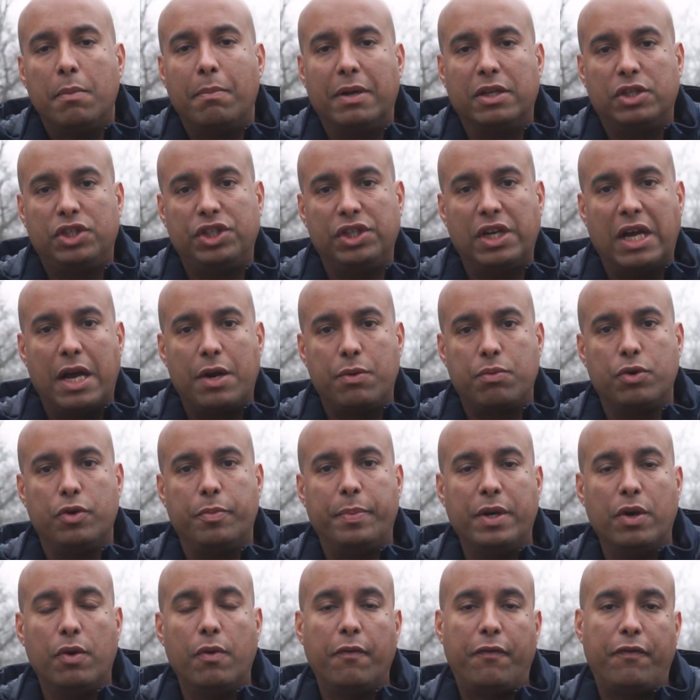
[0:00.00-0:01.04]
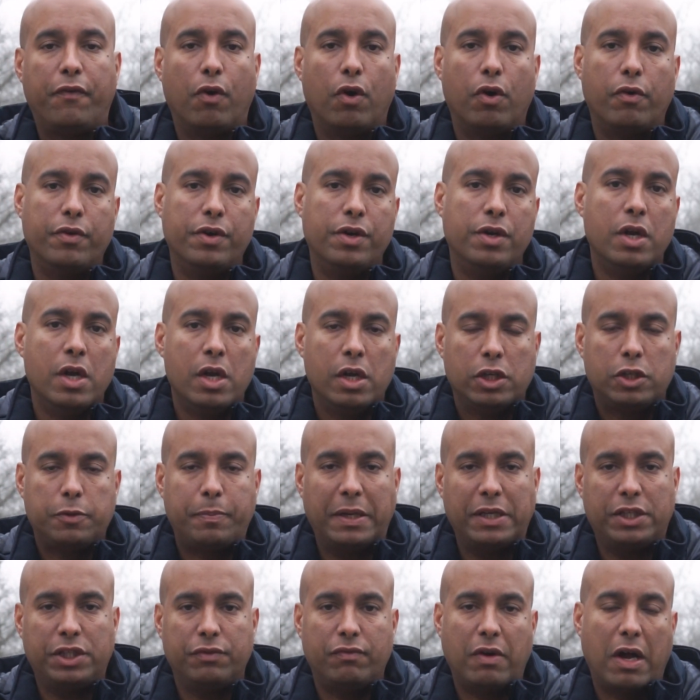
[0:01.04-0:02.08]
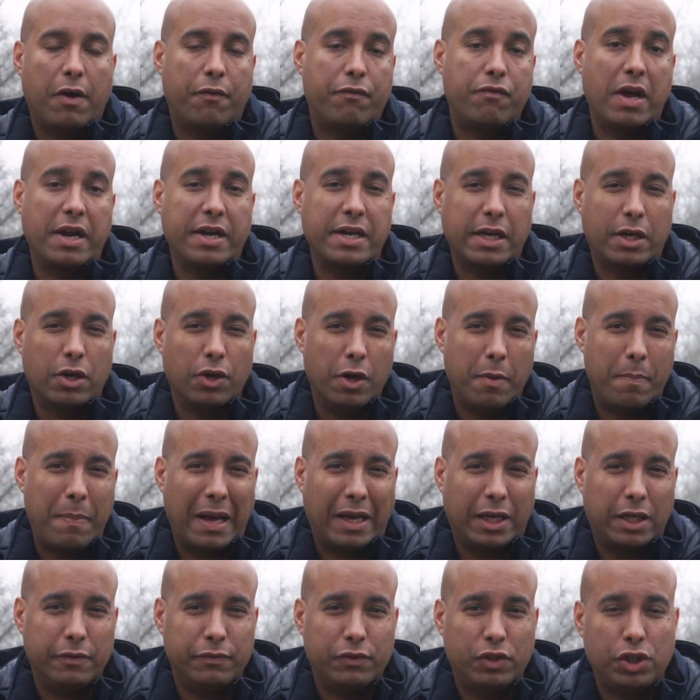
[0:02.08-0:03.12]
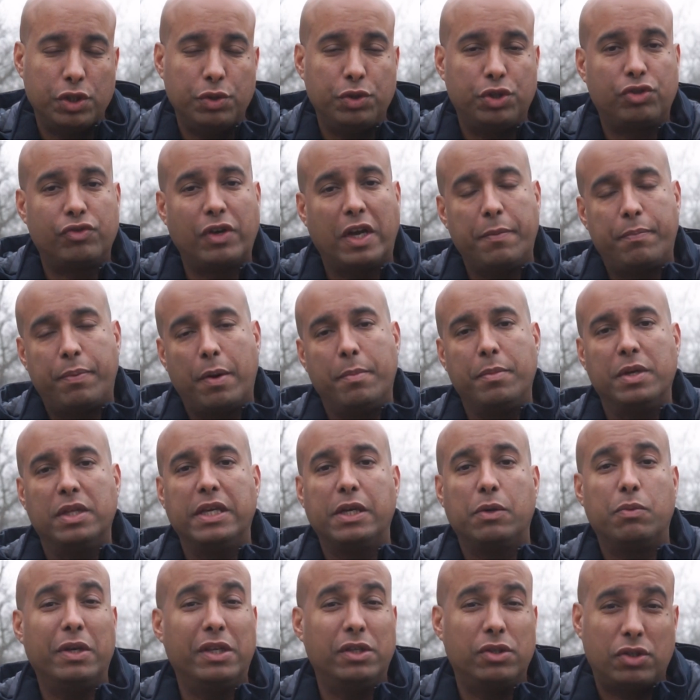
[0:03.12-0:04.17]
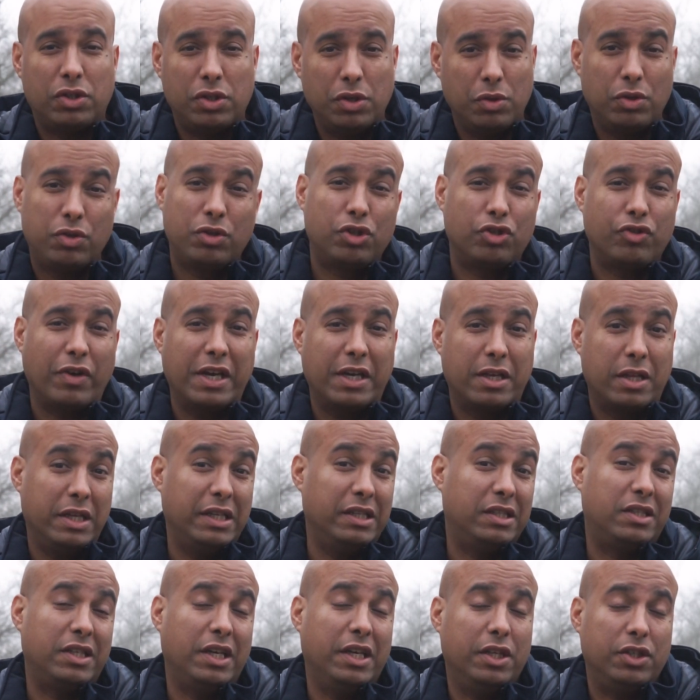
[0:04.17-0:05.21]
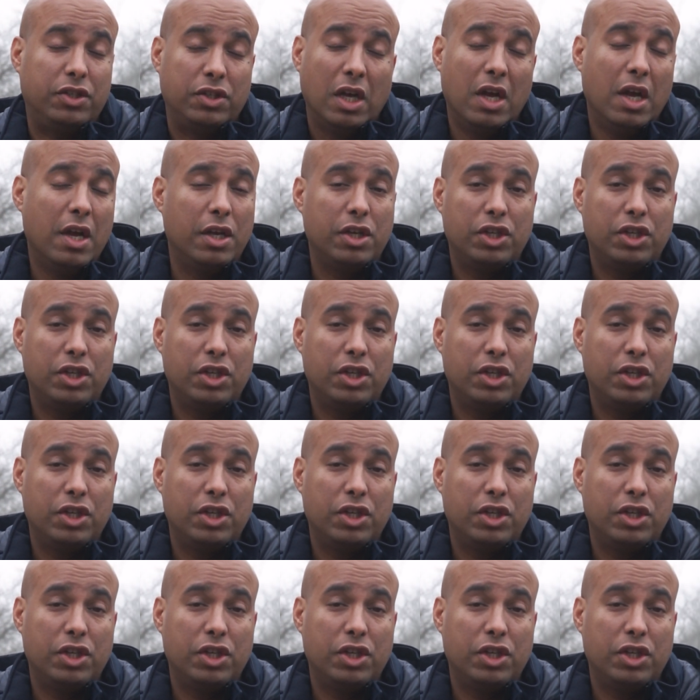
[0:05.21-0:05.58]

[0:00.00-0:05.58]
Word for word: Manchester United would have been up for, and especially Ralph Ragnick on the back of two straight Premier League wins, two straight clean sheets.